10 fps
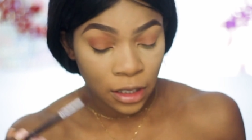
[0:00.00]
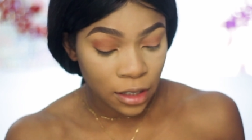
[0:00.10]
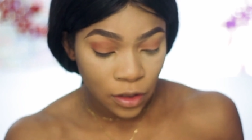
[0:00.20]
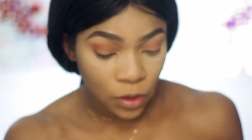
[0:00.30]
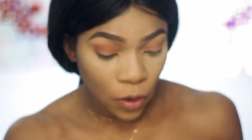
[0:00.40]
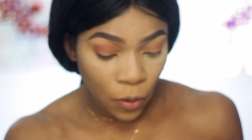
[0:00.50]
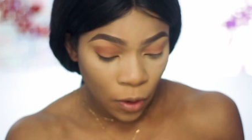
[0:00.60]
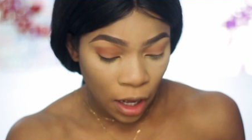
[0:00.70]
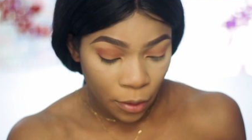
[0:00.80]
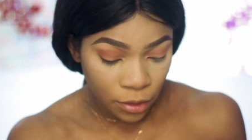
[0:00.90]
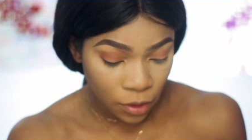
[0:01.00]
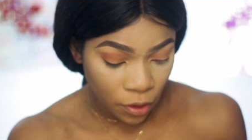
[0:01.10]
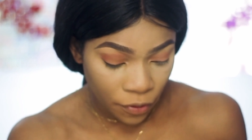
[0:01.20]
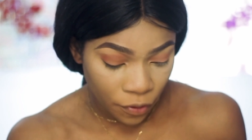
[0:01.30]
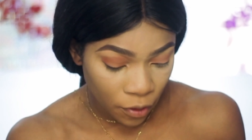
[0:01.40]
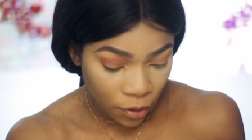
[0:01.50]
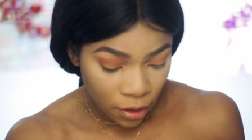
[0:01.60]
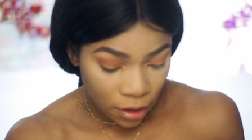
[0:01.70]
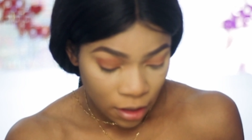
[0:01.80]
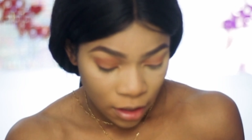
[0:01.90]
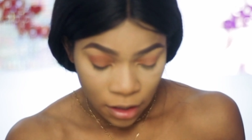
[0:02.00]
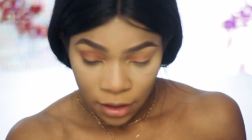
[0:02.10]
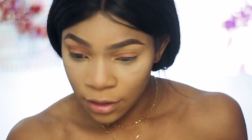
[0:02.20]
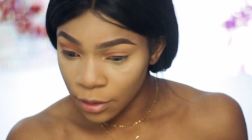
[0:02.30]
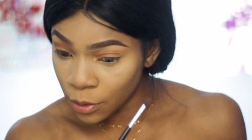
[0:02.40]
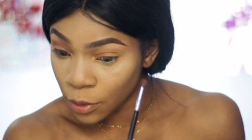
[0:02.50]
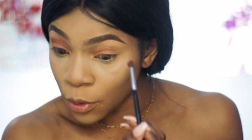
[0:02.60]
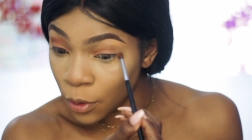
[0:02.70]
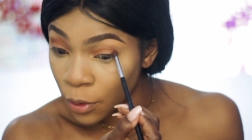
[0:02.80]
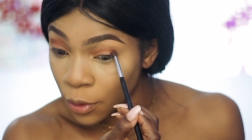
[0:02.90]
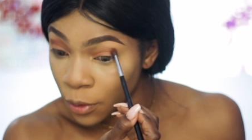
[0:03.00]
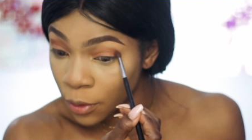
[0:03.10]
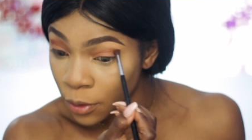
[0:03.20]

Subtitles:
This is not what I was going for. No.